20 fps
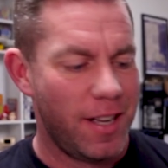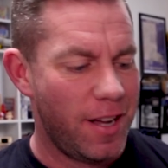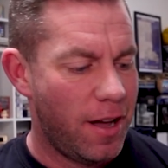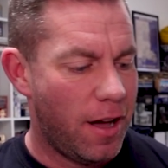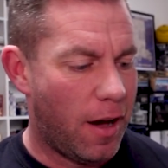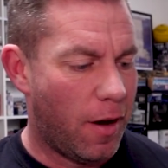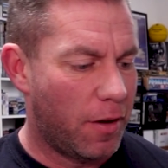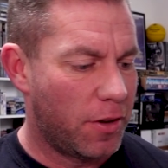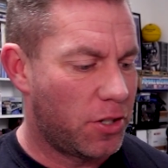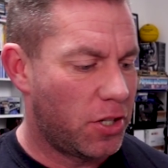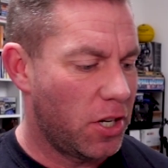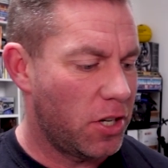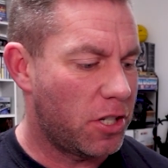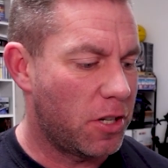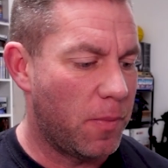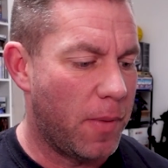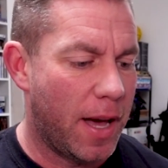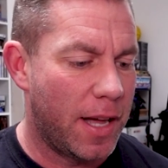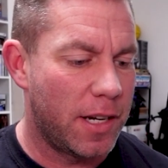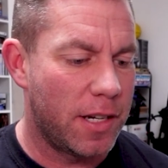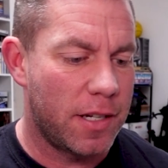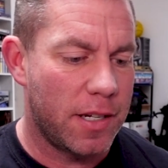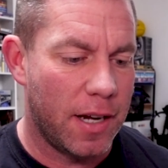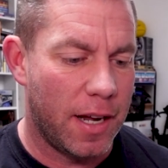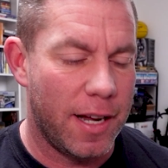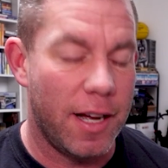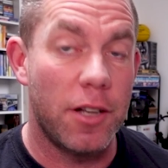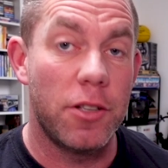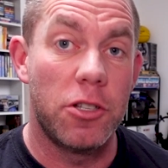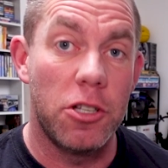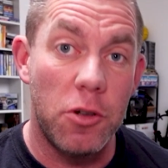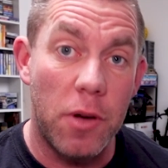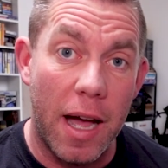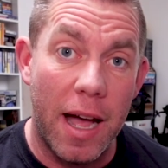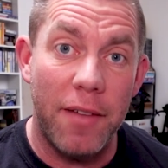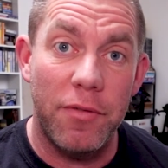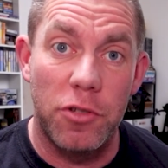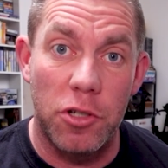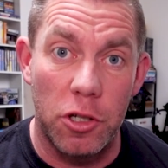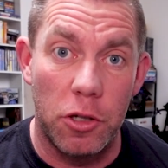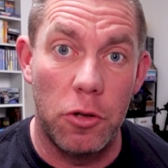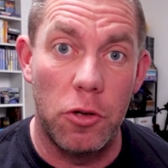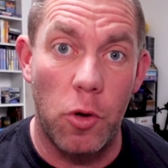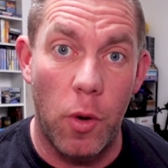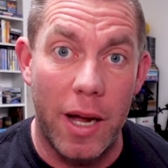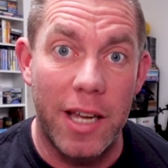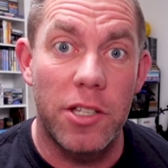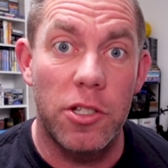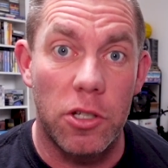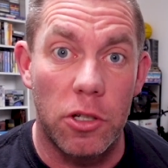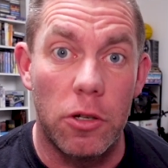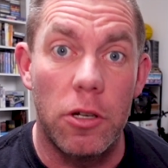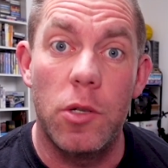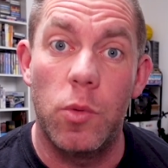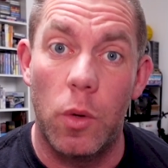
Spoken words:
I was just about to say, I do have two Quest 2s,